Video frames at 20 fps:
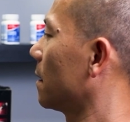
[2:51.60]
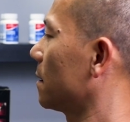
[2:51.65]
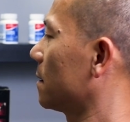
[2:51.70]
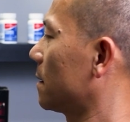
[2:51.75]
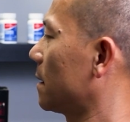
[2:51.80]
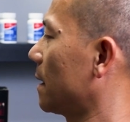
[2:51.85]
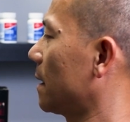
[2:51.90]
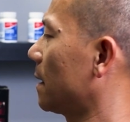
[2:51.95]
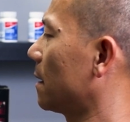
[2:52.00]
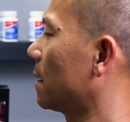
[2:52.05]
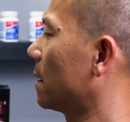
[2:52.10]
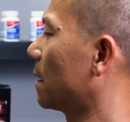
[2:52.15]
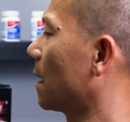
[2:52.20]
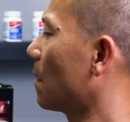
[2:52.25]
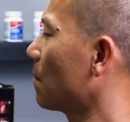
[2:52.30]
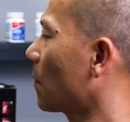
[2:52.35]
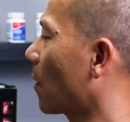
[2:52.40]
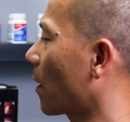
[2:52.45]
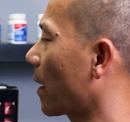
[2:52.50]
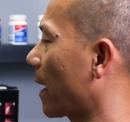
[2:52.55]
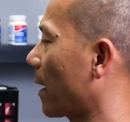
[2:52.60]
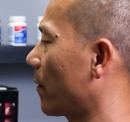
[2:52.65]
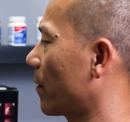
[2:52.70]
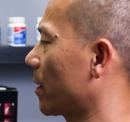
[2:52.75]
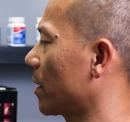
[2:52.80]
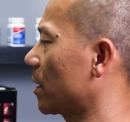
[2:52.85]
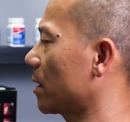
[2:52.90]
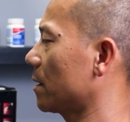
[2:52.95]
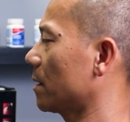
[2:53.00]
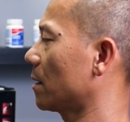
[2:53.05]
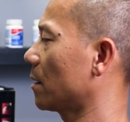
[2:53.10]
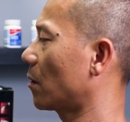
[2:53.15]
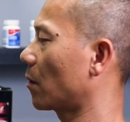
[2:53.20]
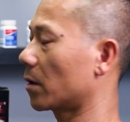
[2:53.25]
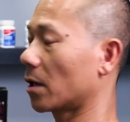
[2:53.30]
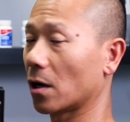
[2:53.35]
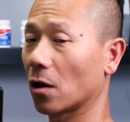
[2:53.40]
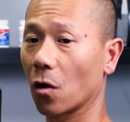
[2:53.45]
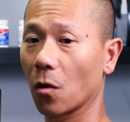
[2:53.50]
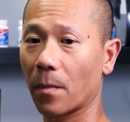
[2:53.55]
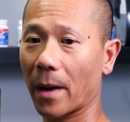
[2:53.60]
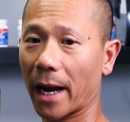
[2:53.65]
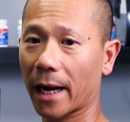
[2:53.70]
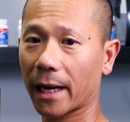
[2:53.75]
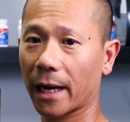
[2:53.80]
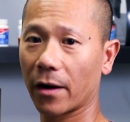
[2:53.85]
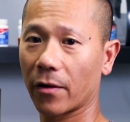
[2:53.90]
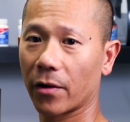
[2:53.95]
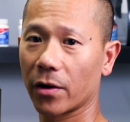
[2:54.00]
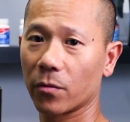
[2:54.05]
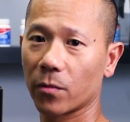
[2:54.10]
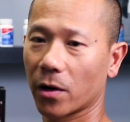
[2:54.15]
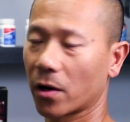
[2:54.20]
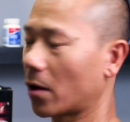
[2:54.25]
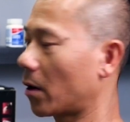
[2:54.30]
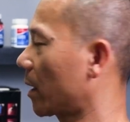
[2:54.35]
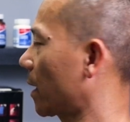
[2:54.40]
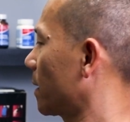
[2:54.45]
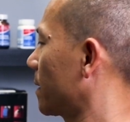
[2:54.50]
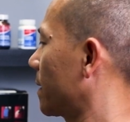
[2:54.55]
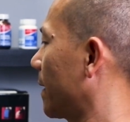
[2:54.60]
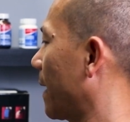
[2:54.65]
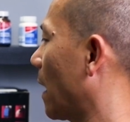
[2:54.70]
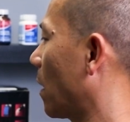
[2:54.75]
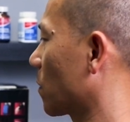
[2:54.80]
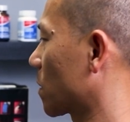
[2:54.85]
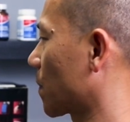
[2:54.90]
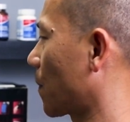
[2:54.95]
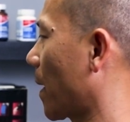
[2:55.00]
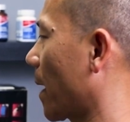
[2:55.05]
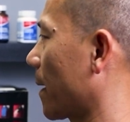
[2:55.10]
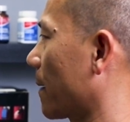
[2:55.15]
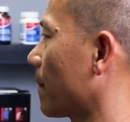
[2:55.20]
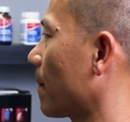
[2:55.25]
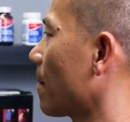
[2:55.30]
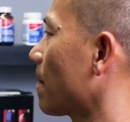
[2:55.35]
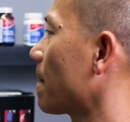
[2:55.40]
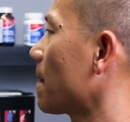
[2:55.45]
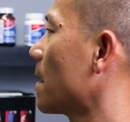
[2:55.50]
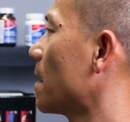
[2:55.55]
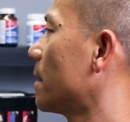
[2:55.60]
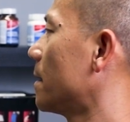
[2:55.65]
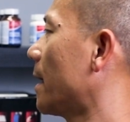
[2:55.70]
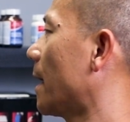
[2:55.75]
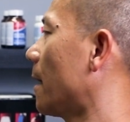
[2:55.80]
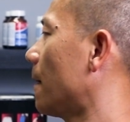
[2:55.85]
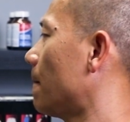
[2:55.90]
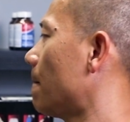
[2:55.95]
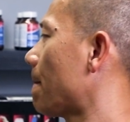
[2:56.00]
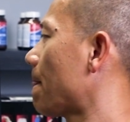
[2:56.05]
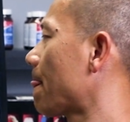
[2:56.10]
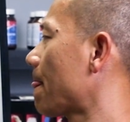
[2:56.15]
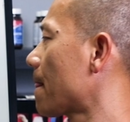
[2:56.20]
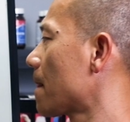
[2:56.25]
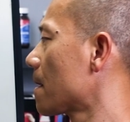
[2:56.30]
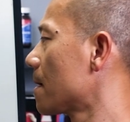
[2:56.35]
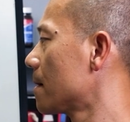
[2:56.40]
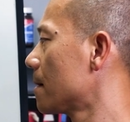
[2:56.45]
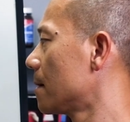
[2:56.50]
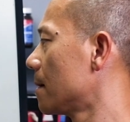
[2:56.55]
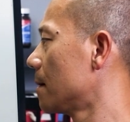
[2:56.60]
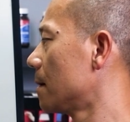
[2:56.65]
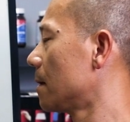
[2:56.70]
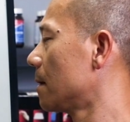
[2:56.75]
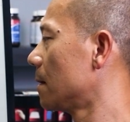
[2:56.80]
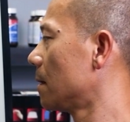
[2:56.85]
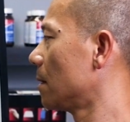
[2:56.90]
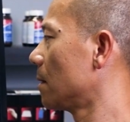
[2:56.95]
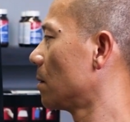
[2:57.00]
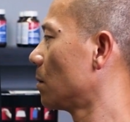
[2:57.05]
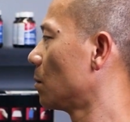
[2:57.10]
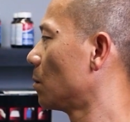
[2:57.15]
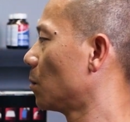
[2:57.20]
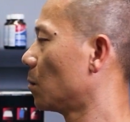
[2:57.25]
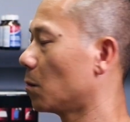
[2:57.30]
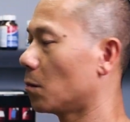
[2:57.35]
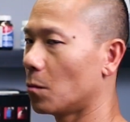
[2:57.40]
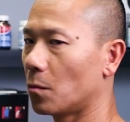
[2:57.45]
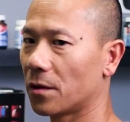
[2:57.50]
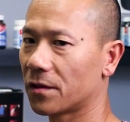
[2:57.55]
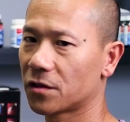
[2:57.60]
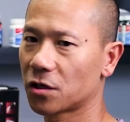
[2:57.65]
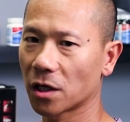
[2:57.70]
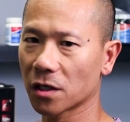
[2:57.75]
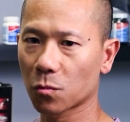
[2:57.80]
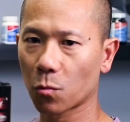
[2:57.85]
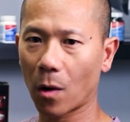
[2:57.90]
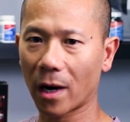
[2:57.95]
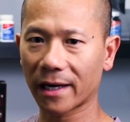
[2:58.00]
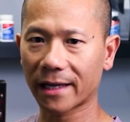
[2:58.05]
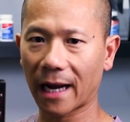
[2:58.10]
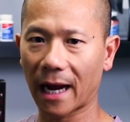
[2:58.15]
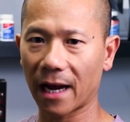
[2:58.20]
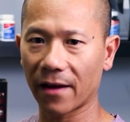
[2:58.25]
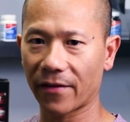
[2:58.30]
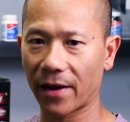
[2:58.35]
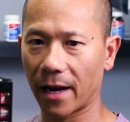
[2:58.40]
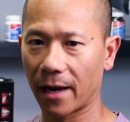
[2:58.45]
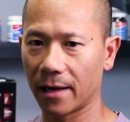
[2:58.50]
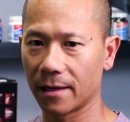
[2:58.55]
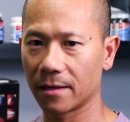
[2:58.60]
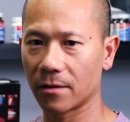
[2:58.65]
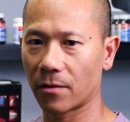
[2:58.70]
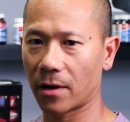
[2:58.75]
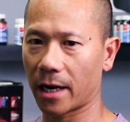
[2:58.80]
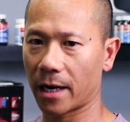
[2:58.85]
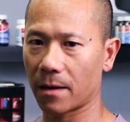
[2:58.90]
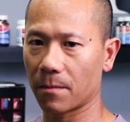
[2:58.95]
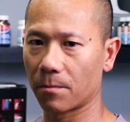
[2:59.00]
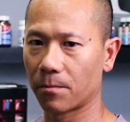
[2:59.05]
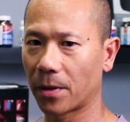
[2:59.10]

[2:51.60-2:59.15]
The lumbar area or the low back area, we call that the L-spine. Now, with just one caveat, right?